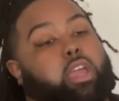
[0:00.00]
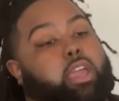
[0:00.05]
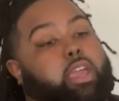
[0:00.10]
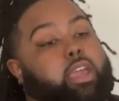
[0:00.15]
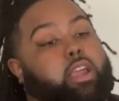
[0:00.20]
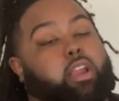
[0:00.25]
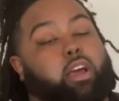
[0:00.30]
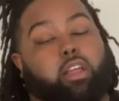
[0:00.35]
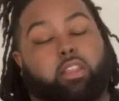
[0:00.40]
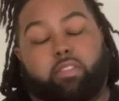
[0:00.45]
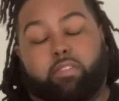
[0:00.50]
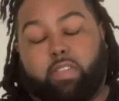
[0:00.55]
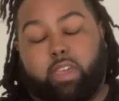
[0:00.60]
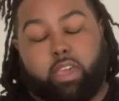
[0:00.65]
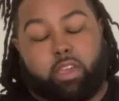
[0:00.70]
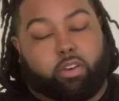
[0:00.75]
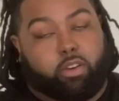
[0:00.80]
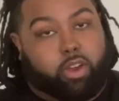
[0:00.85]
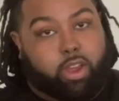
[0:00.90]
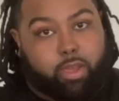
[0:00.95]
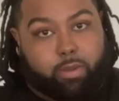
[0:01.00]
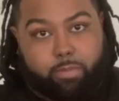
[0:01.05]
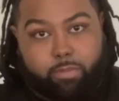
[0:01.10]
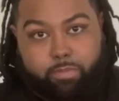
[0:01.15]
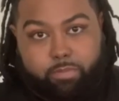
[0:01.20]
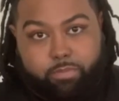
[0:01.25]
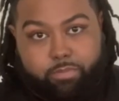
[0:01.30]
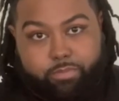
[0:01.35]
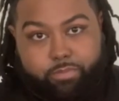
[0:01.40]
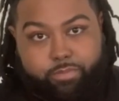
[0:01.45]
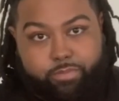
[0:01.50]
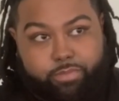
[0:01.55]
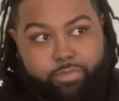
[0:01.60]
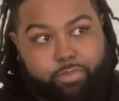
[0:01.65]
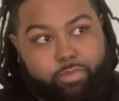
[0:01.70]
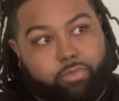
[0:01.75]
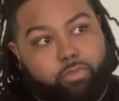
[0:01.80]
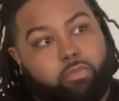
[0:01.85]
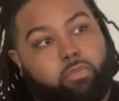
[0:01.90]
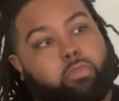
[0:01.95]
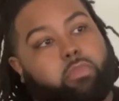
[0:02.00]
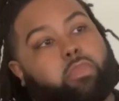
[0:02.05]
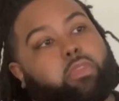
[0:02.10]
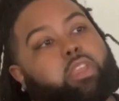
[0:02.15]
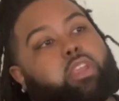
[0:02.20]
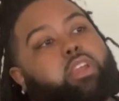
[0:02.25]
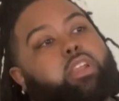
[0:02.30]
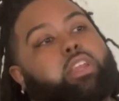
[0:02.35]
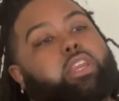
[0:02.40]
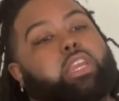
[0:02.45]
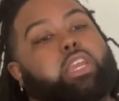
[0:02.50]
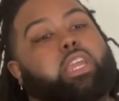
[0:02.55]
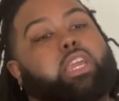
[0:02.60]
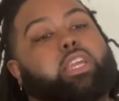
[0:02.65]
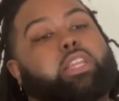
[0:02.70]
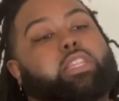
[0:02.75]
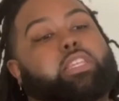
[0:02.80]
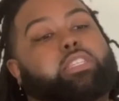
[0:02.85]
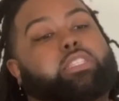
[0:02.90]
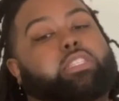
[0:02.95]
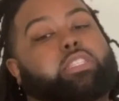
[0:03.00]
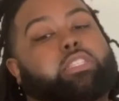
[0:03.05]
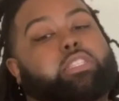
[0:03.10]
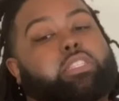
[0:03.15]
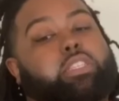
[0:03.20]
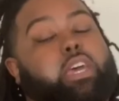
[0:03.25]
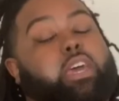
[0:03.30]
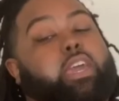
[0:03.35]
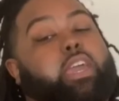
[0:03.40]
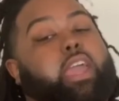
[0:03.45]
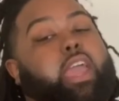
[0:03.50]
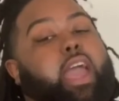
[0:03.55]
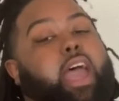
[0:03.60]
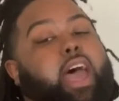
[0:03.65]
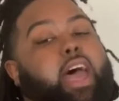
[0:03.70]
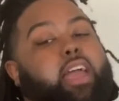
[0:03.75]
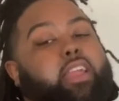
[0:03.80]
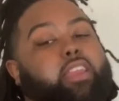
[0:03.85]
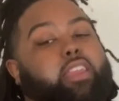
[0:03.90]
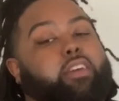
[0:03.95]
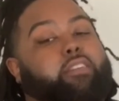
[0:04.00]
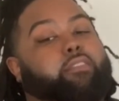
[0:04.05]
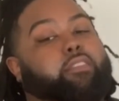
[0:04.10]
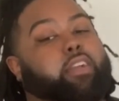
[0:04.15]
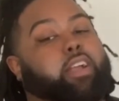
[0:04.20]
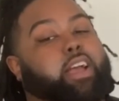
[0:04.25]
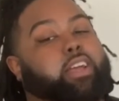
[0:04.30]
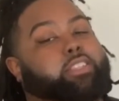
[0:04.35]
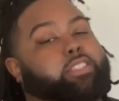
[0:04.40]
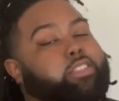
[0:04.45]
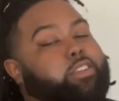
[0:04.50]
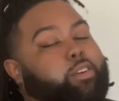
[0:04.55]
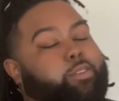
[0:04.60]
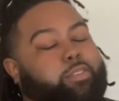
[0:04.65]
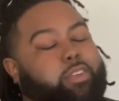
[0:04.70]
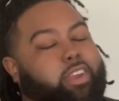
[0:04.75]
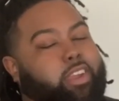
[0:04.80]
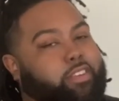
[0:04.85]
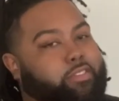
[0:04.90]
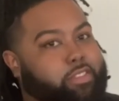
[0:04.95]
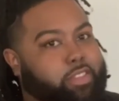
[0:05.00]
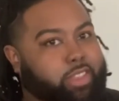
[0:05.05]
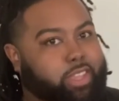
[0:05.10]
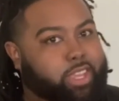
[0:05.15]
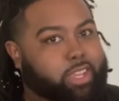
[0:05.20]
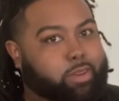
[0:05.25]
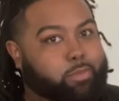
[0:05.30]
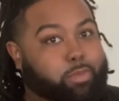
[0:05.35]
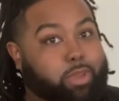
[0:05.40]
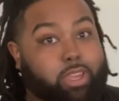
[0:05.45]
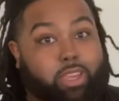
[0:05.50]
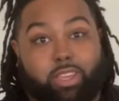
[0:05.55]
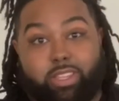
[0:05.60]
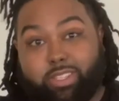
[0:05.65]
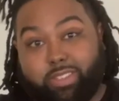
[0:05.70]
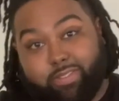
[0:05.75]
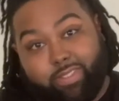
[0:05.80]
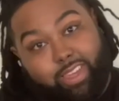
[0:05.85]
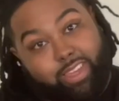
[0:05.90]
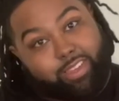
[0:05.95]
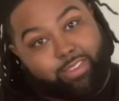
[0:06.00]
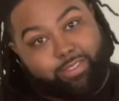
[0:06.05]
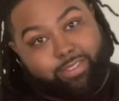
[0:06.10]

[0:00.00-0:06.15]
and all of that crap. Needless to say, I never got to go to Neverland because of that.